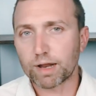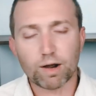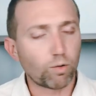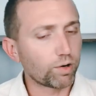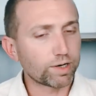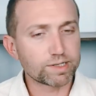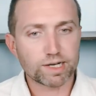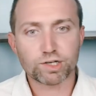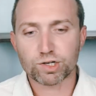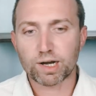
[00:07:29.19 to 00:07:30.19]

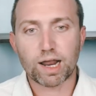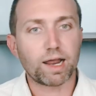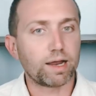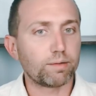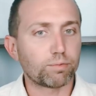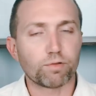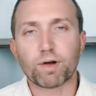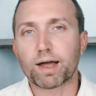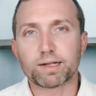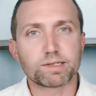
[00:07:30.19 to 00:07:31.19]
Organization A
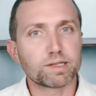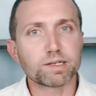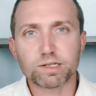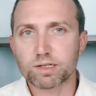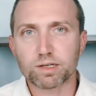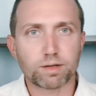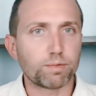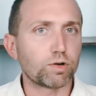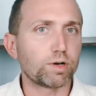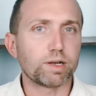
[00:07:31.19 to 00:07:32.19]
provides this to the
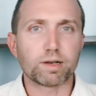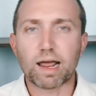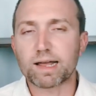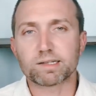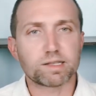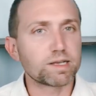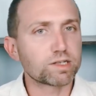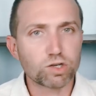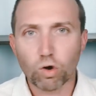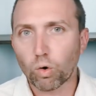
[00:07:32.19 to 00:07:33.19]
community and has
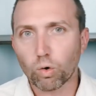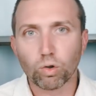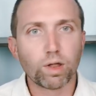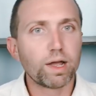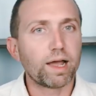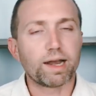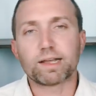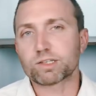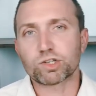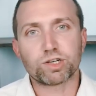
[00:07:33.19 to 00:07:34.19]
this goal and
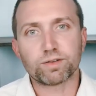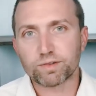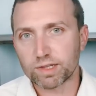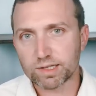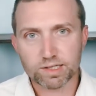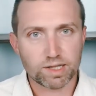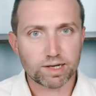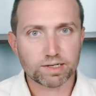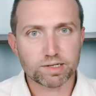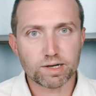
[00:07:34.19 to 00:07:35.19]
has achieved these
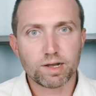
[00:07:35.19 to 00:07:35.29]
things.